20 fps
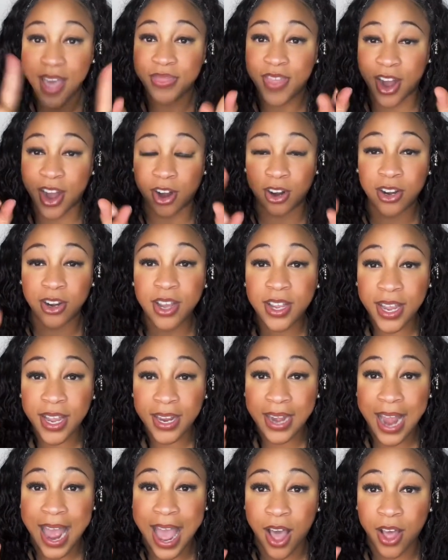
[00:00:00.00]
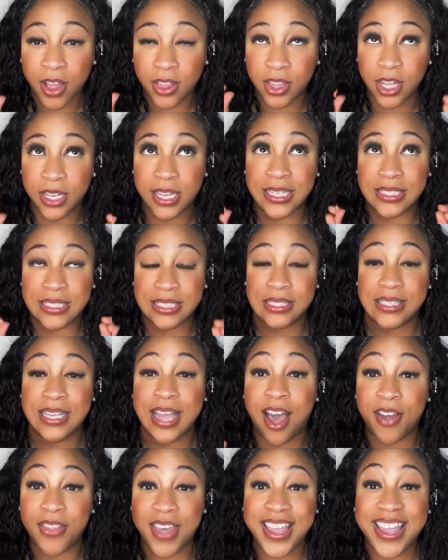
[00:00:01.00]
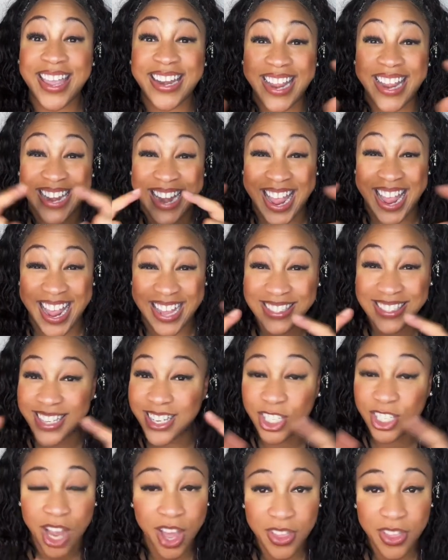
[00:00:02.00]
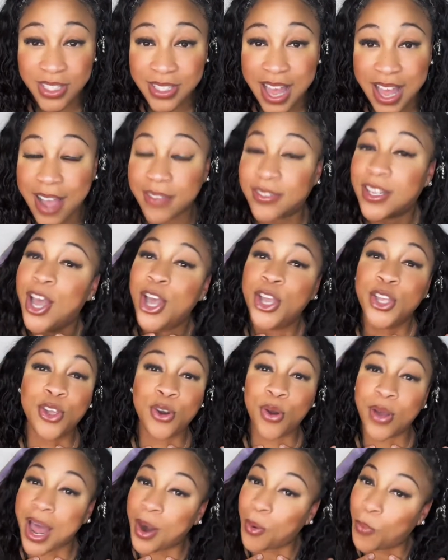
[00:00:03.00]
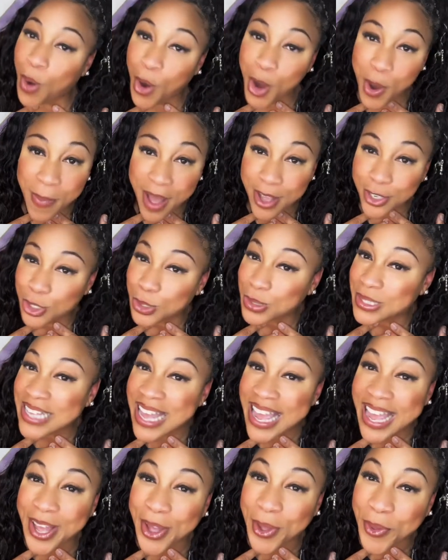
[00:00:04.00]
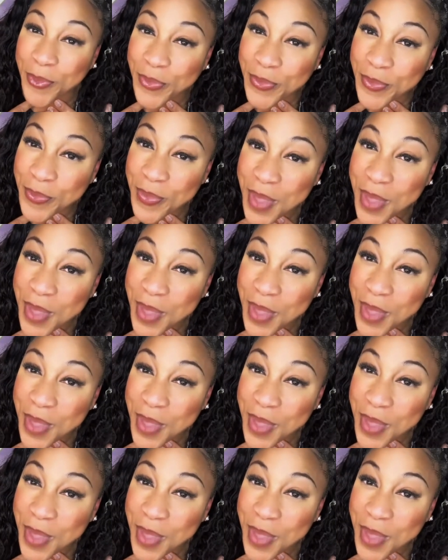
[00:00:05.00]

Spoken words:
that are looking to see how they can enhance each other's lives, you don't got to worry about yourself.